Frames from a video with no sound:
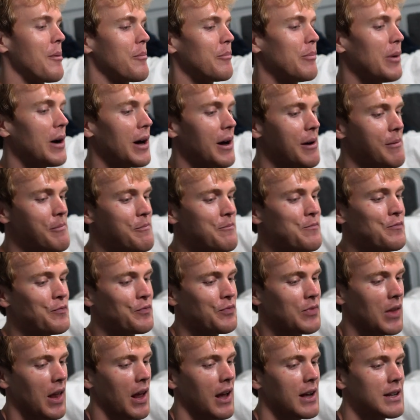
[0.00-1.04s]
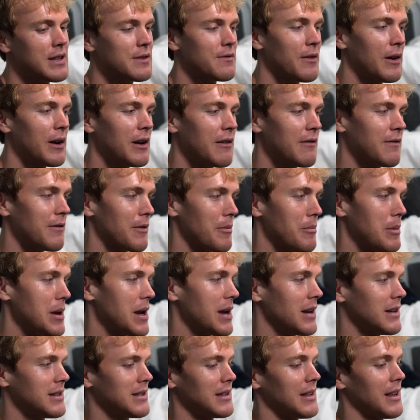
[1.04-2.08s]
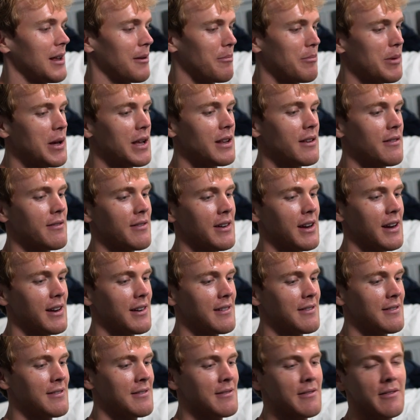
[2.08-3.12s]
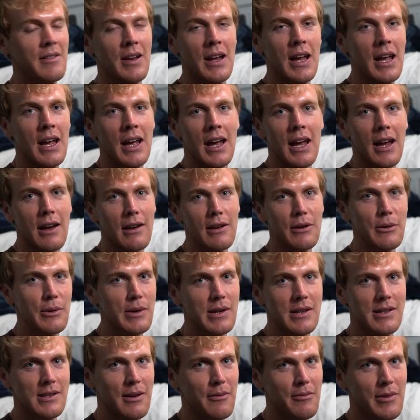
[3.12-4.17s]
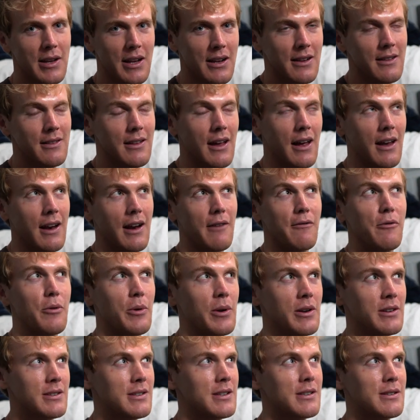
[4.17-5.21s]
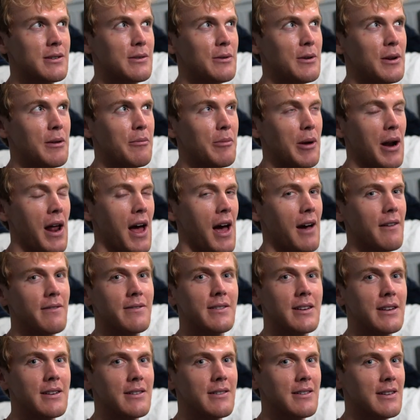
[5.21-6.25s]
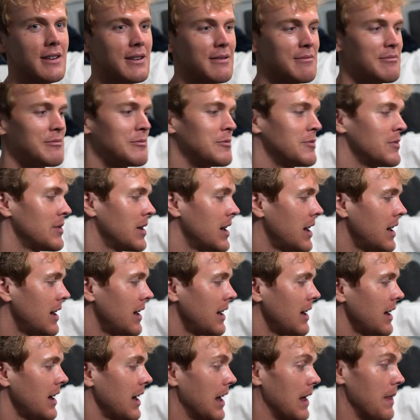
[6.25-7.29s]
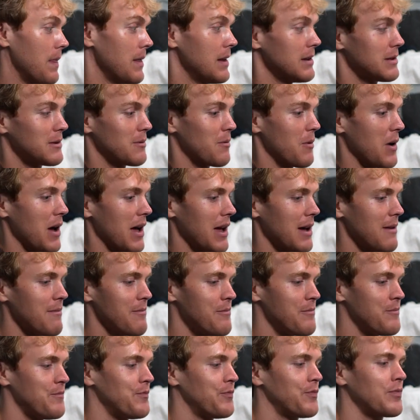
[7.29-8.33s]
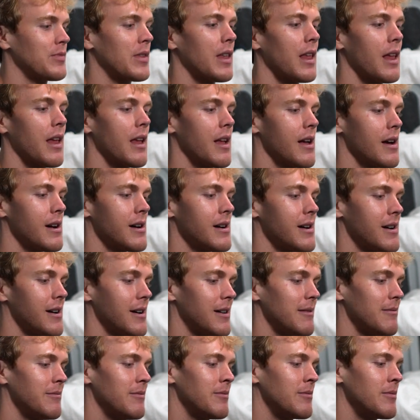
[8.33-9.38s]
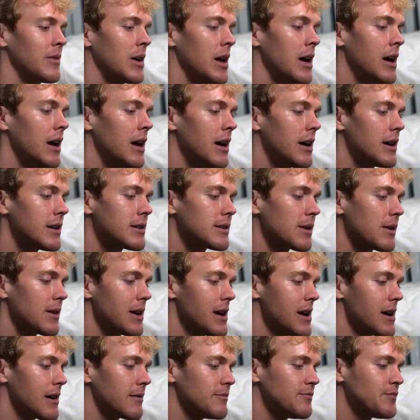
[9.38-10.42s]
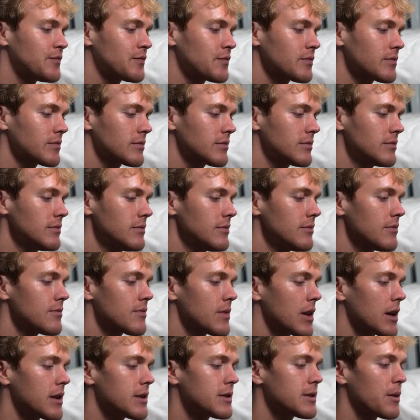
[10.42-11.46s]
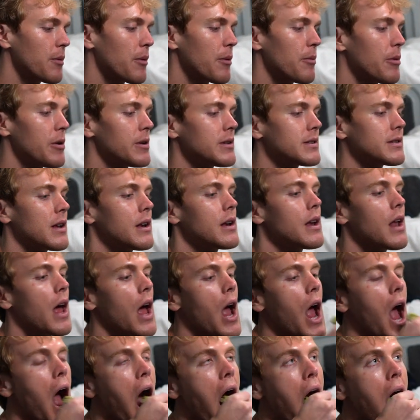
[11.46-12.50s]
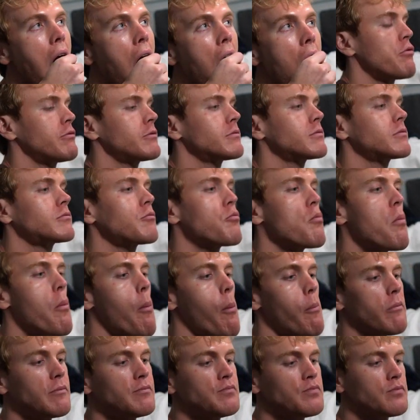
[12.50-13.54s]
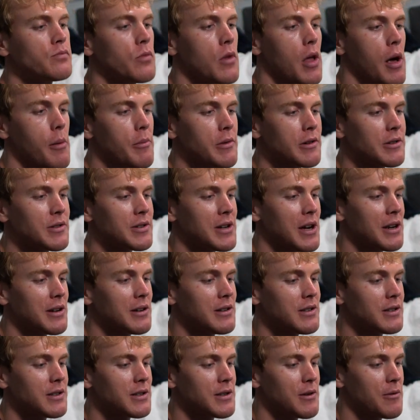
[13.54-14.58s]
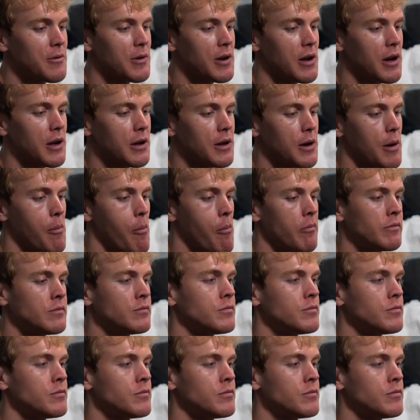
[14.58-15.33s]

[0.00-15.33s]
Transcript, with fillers: But it's funny for me to like be in the van and doing something that everyone else is doing, but I have to do it in this way. Um, so yeah, Super Bowl Sunday. I'm excited to see Rihanna.